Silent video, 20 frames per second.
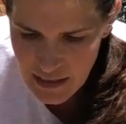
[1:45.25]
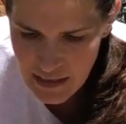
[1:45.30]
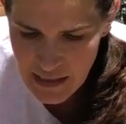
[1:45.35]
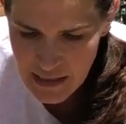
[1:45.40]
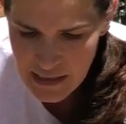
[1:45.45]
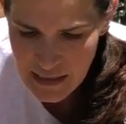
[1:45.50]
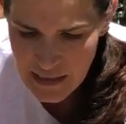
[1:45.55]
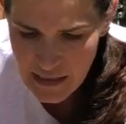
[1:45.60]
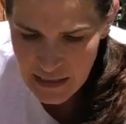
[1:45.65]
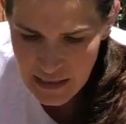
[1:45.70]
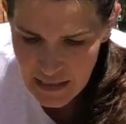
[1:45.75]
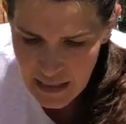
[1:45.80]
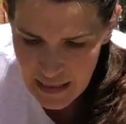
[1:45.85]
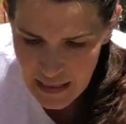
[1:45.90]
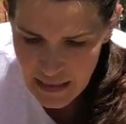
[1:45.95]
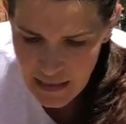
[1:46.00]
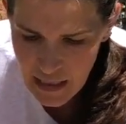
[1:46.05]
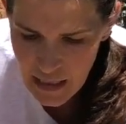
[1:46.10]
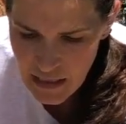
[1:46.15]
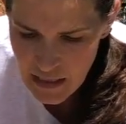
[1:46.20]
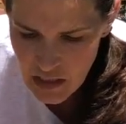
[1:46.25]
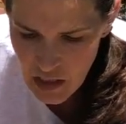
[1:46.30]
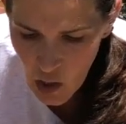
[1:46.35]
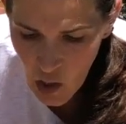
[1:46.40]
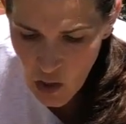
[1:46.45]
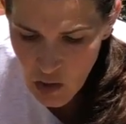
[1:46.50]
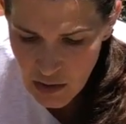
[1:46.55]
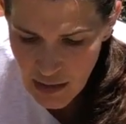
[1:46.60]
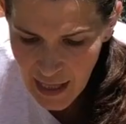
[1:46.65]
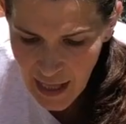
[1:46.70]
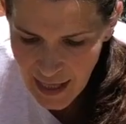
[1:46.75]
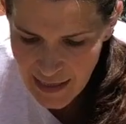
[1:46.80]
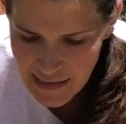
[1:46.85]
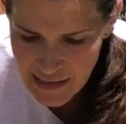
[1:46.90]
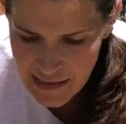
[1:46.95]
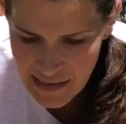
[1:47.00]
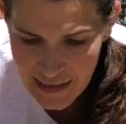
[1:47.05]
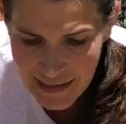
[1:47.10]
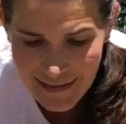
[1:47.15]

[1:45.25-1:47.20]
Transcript: stick in a tall glass.